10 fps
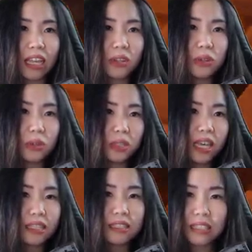to you
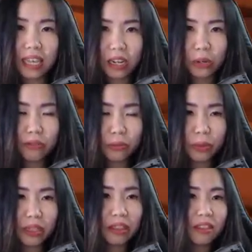yet, hello
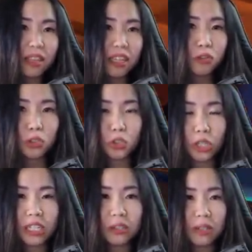everyone. Thanks for
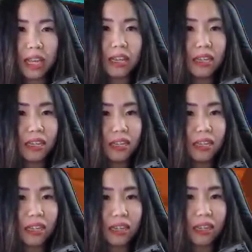joining today.
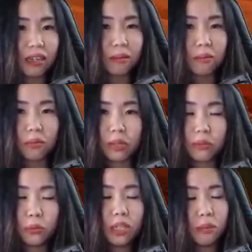We
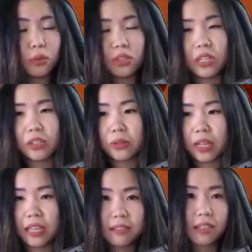really appreciate you
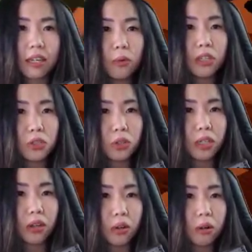guys always
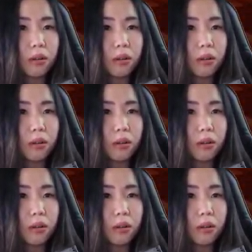joining our...